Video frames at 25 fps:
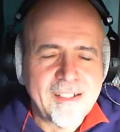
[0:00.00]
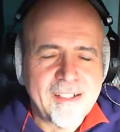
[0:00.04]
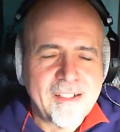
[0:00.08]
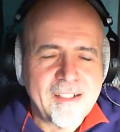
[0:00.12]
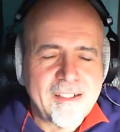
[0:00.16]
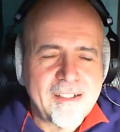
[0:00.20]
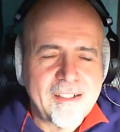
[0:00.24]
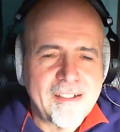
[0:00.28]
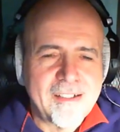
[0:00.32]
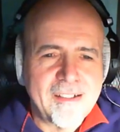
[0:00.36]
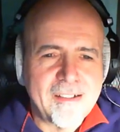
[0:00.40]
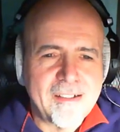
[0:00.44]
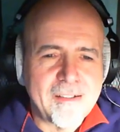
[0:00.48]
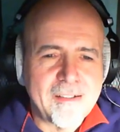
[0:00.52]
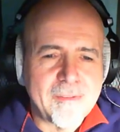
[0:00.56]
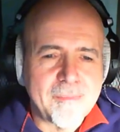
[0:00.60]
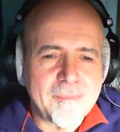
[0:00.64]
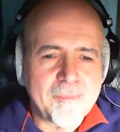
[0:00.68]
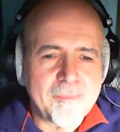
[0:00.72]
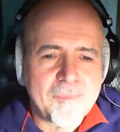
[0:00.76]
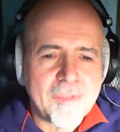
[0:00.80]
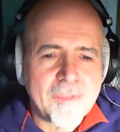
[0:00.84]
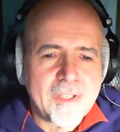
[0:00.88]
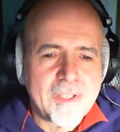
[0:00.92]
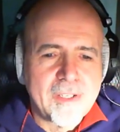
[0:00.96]

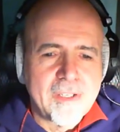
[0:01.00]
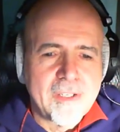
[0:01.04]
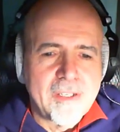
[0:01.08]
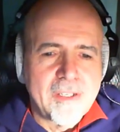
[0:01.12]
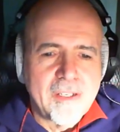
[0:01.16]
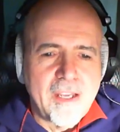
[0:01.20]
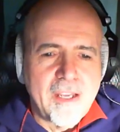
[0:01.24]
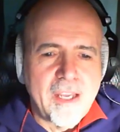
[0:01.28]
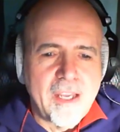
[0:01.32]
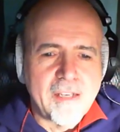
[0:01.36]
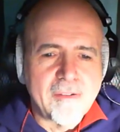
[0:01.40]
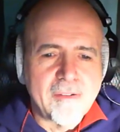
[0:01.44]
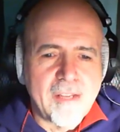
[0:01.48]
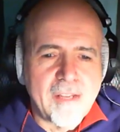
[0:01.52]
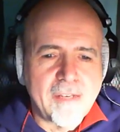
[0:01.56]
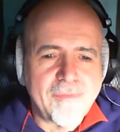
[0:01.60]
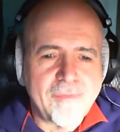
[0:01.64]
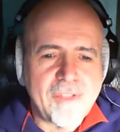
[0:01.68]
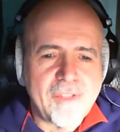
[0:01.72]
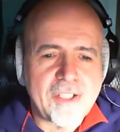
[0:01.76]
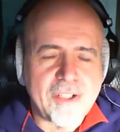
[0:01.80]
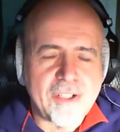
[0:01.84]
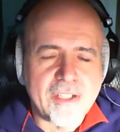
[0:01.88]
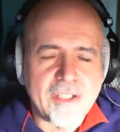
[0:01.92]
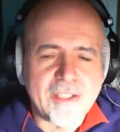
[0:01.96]
And we
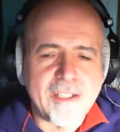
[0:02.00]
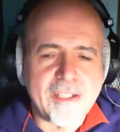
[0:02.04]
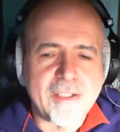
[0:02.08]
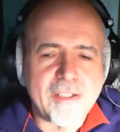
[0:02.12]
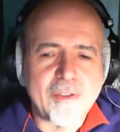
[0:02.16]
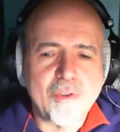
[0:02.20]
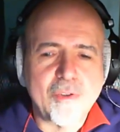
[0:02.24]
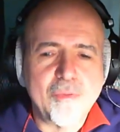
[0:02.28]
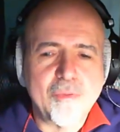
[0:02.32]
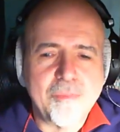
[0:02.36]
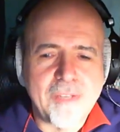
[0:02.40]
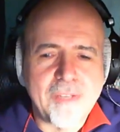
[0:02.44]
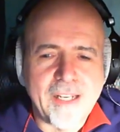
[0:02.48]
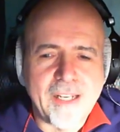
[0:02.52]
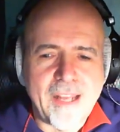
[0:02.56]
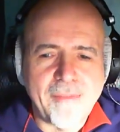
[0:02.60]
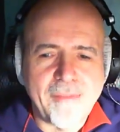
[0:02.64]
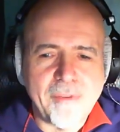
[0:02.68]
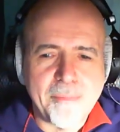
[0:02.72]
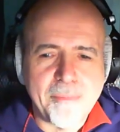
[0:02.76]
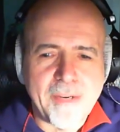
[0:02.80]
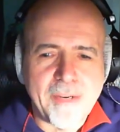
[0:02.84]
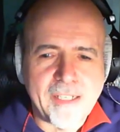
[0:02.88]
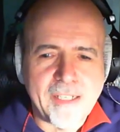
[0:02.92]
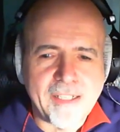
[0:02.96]
just assume that
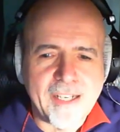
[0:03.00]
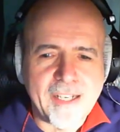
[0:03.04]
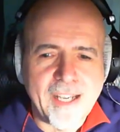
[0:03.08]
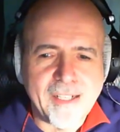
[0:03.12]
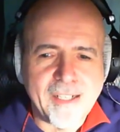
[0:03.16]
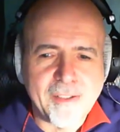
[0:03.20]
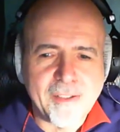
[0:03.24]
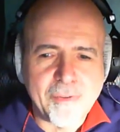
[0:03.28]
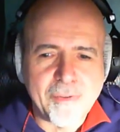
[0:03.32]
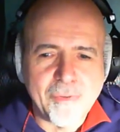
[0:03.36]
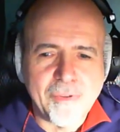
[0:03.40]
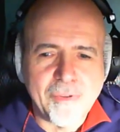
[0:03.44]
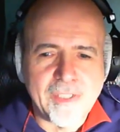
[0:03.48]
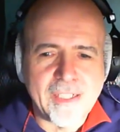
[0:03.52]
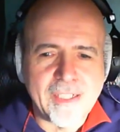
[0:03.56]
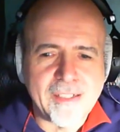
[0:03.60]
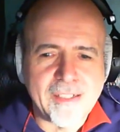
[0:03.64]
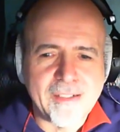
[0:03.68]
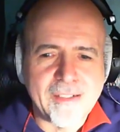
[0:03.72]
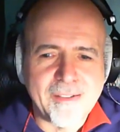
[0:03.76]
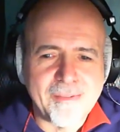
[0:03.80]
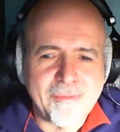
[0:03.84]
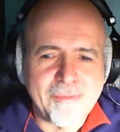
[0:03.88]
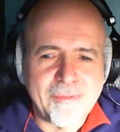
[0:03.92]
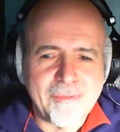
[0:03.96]
everybody can do it
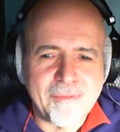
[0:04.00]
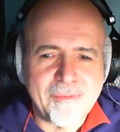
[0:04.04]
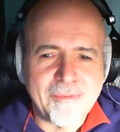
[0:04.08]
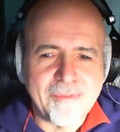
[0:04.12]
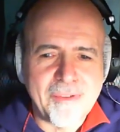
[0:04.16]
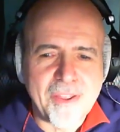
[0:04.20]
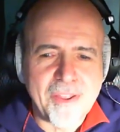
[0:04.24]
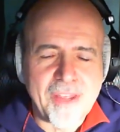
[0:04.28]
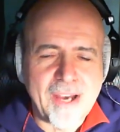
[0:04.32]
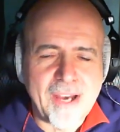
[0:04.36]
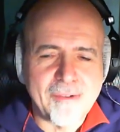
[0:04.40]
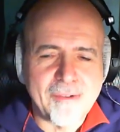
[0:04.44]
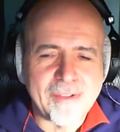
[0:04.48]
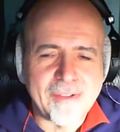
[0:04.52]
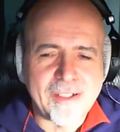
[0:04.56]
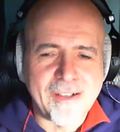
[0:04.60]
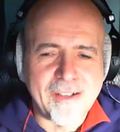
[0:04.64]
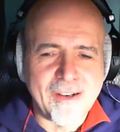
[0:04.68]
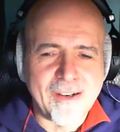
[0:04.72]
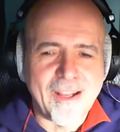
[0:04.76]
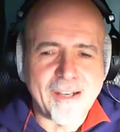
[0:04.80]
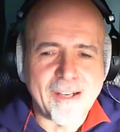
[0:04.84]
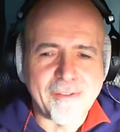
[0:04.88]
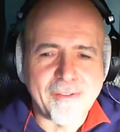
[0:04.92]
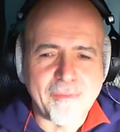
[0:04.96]
without a
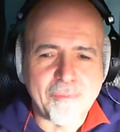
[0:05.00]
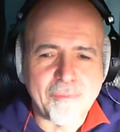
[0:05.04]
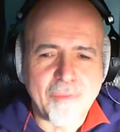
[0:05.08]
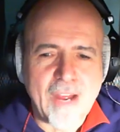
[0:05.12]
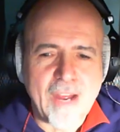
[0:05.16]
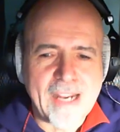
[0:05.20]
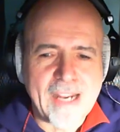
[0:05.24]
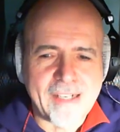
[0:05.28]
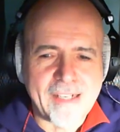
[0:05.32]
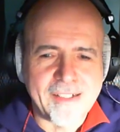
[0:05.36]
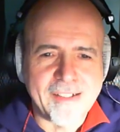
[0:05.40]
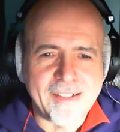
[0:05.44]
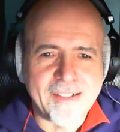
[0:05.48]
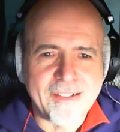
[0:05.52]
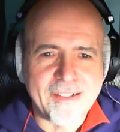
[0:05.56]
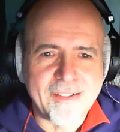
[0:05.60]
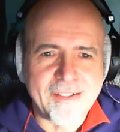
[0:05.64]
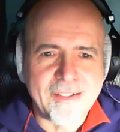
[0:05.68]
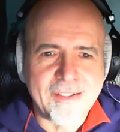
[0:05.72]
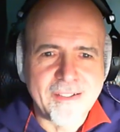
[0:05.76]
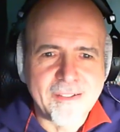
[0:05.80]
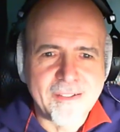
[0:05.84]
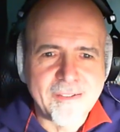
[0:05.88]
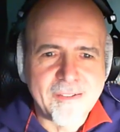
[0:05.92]
lot of practice.